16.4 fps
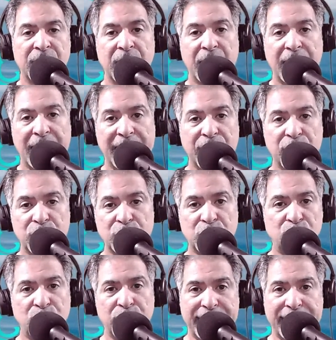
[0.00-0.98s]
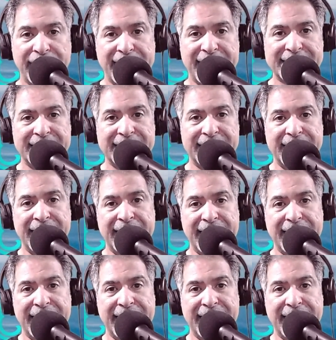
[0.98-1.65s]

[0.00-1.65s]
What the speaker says: heard you were in an accident